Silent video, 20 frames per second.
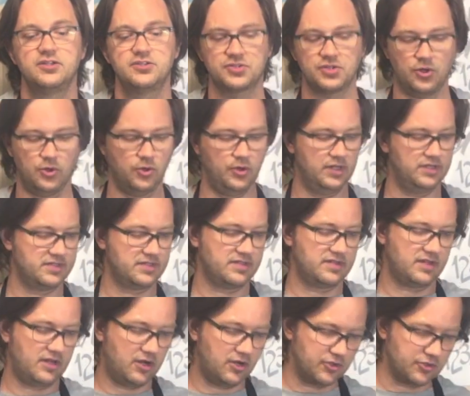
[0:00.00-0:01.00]
So
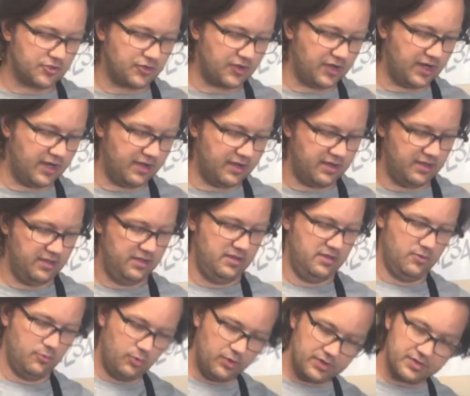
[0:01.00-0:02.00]
it's hard grain
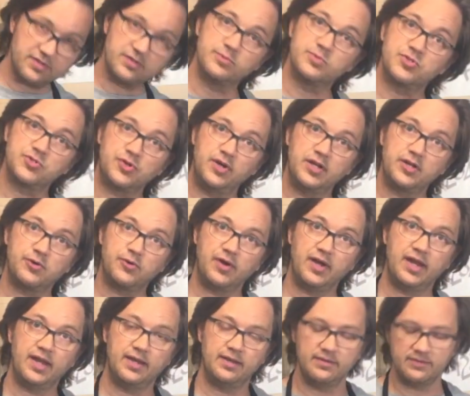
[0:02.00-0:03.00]
with some straight
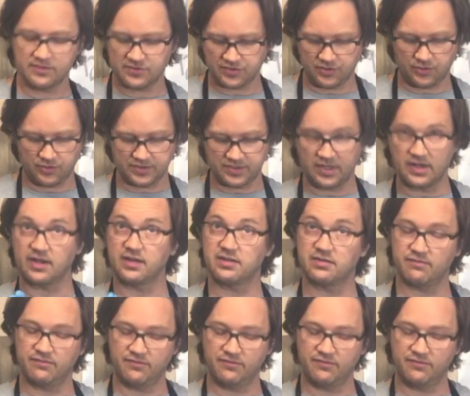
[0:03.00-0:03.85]
grain, so it's a nice